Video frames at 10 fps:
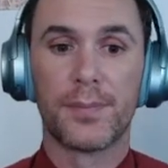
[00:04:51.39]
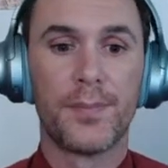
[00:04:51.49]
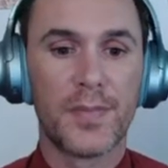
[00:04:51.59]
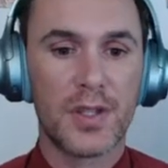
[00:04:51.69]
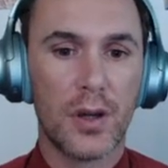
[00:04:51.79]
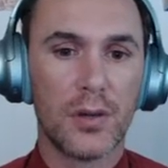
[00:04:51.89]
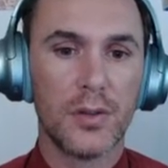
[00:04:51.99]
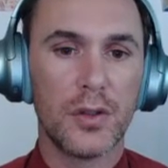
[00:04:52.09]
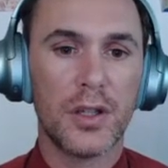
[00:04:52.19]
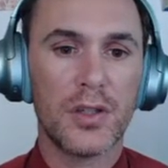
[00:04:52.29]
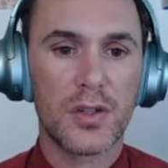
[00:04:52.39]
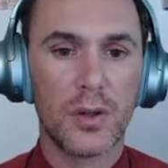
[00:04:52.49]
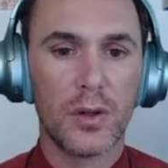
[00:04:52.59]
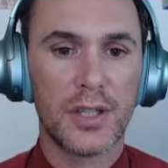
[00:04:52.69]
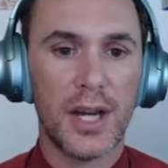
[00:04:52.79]
So you can
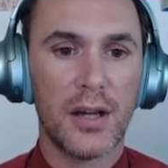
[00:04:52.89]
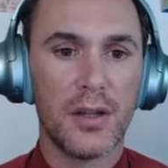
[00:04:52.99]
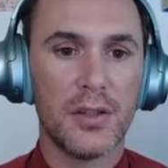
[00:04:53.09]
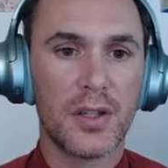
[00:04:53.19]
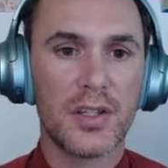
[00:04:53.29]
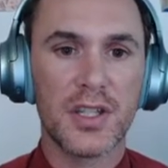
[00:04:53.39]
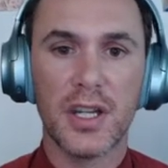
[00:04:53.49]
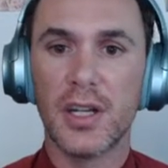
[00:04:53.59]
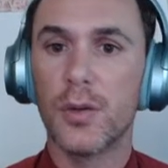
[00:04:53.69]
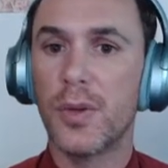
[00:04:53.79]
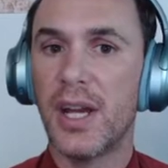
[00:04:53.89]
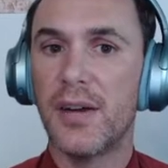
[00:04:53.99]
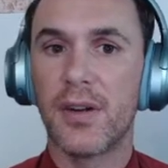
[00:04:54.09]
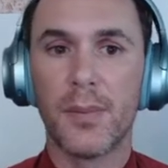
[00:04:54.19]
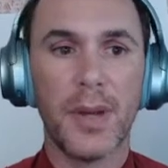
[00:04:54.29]
scroll down and you can see here we have
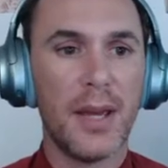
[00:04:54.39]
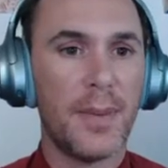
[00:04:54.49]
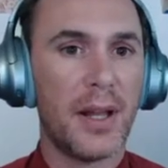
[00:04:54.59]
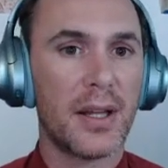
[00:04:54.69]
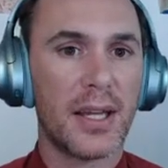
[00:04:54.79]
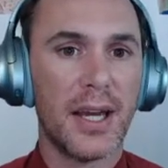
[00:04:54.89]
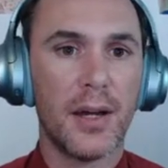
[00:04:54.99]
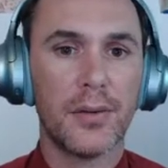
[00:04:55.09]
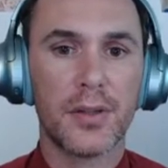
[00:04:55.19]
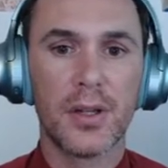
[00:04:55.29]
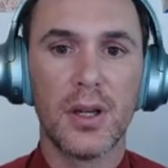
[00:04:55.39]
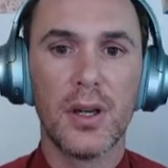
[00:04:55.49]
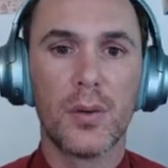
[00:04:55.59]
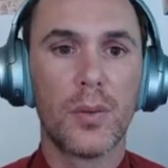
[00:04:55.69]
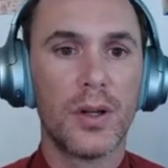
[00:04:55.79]
our PayPal account
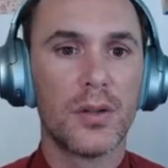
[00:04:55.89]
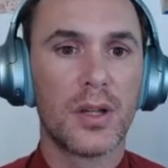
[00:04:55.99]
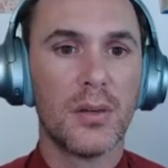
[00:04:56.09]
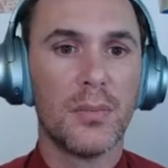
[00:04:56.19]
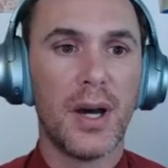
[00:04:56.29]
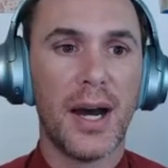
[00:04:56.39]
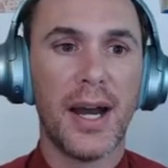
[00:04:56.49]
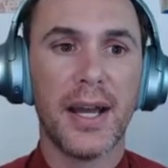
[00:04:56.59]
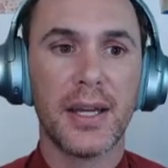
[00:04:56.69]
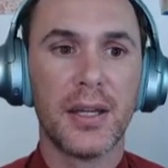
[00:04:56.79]
where you can buy